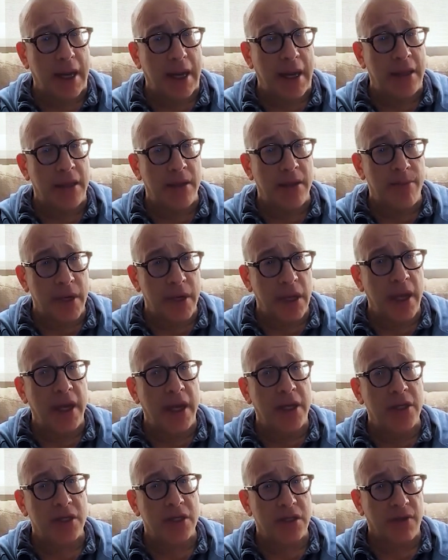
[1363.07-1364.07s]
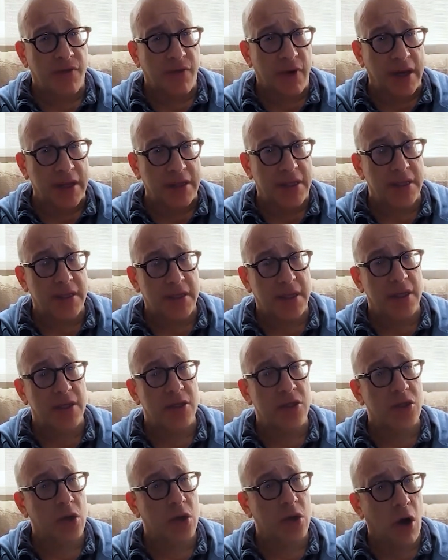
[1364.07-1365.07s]
In the Middle Ages, the
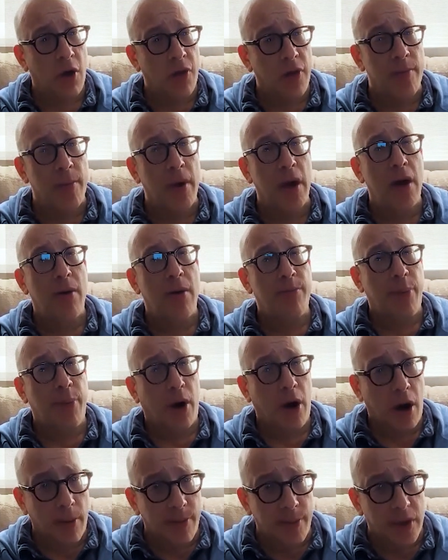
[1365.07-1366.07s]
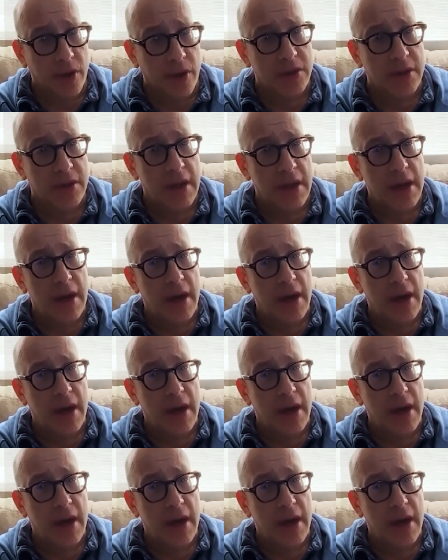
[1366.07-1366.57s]
Franciscans call them paupers.